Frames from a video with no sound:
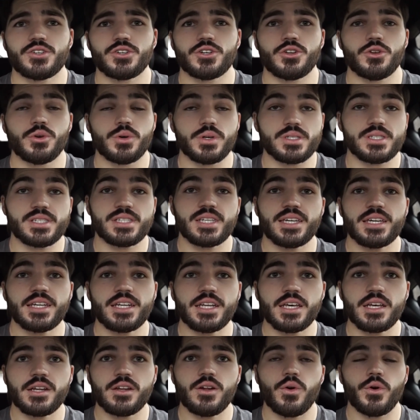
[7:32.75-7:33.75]
You could do it
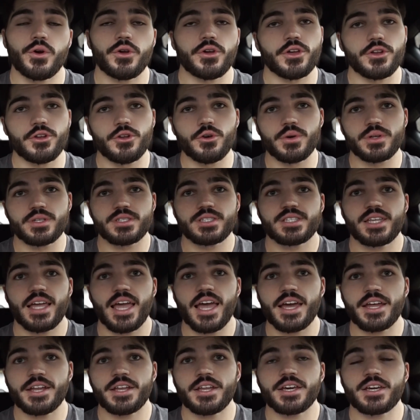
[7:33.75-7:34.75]
seated or you could do it
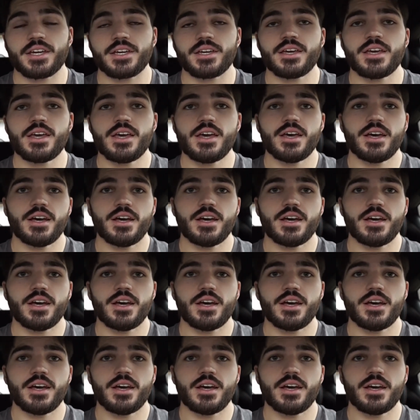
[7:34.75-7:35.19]
standing.